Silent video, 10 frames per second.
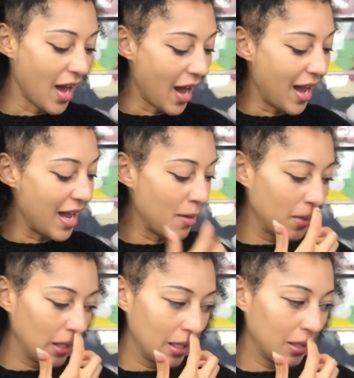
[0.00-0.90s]
I am a
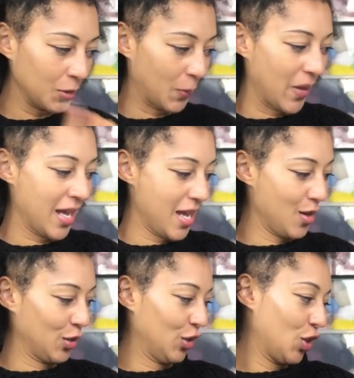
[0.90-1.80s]
little bit
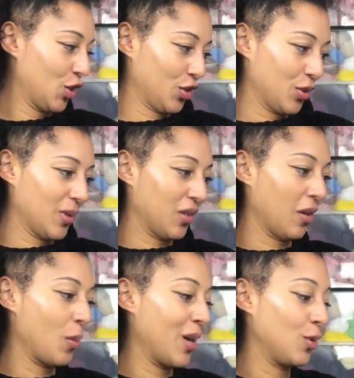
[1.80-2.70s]
unsure whether
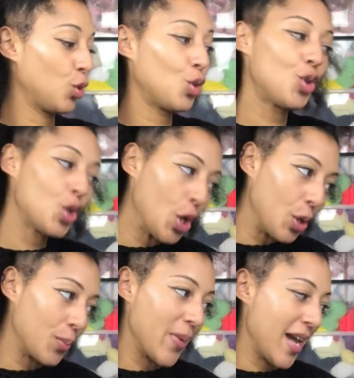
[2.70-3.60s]
I went
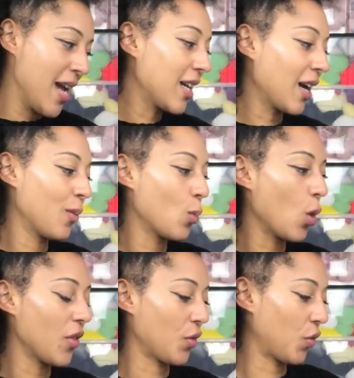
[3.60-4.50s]
too big and
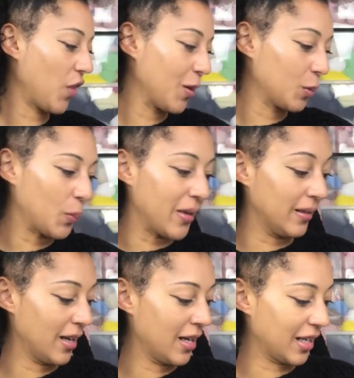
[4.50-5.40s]
what the fit will be
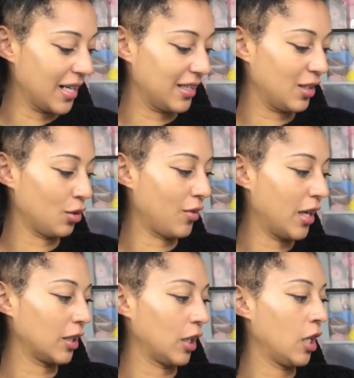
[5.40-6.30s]
like, as it's a
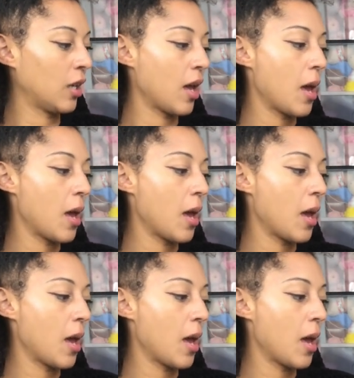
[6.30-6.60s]
raglan,